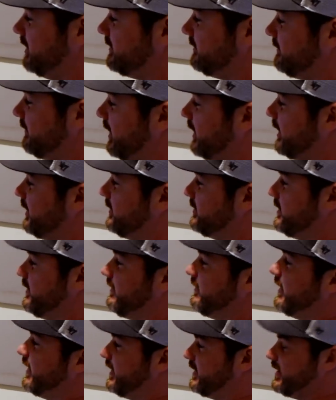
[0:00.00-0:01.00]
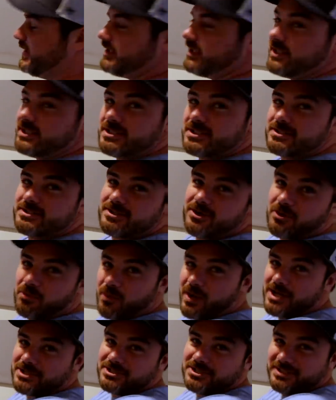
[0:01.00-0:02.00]
It's funnier to think that they just are
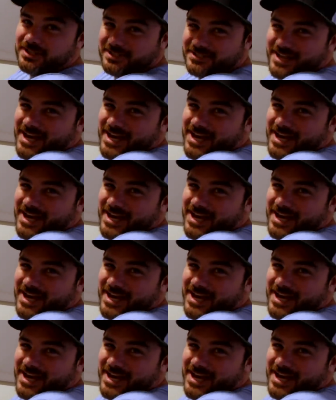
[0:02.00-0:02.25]
watching the